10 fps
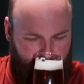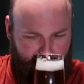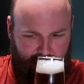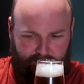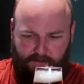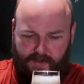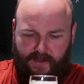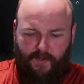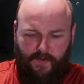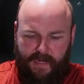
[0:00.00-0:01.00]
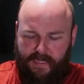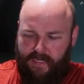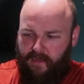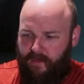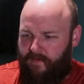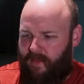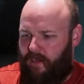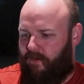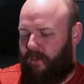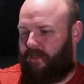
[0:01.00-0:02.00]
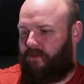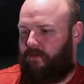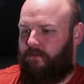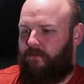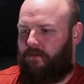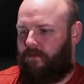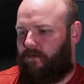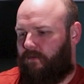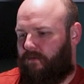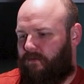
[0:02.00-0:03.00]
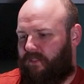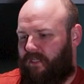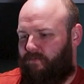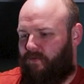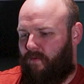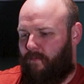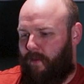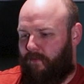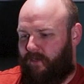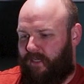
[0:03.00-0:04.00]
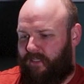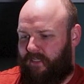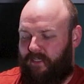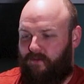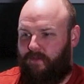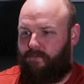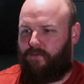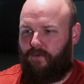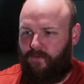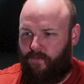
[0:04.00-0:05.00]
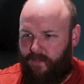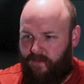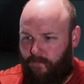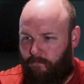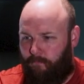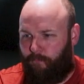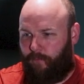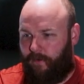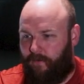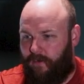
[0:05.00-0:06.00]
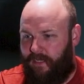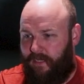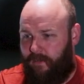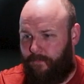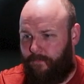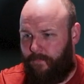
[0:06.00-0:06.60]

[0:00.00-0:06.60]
yeah, very grainy. Now, I do seem to remember that this is only brewed with barley.